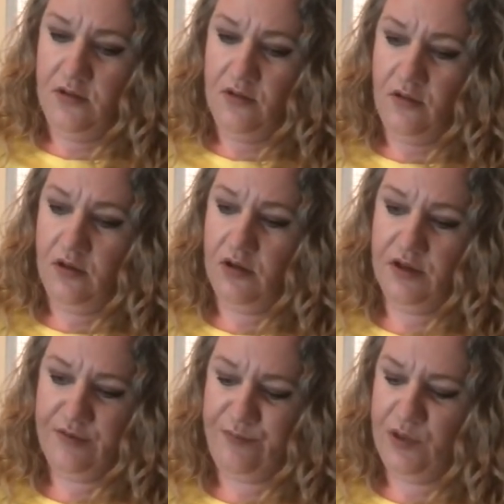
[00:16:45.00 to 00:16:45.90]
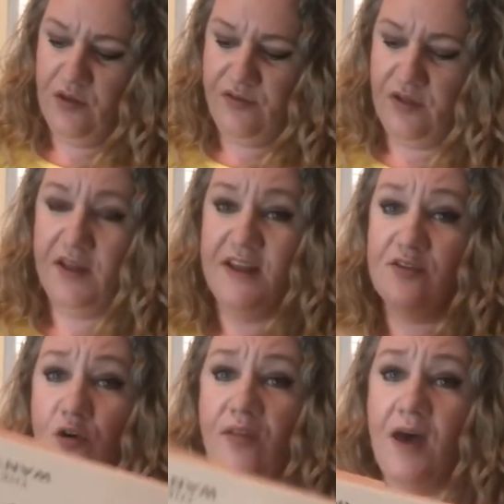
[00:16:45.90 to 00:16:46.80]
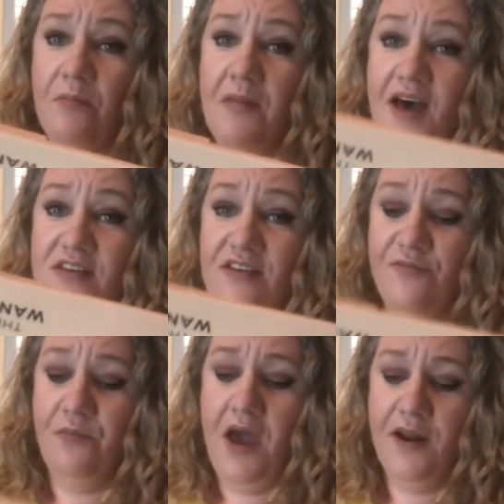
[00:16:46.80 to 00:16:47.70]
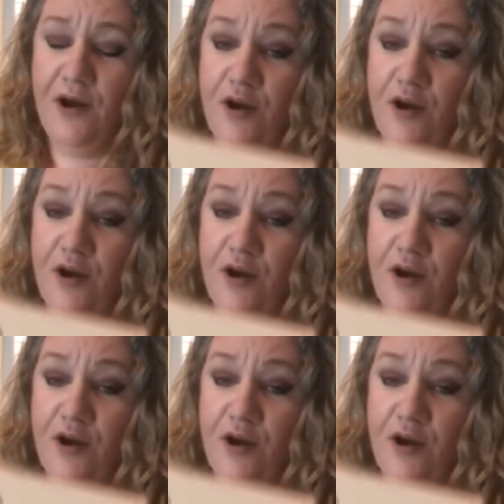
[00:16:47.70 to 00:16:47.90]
Oh, it's beautiful, and it's got that massive mirror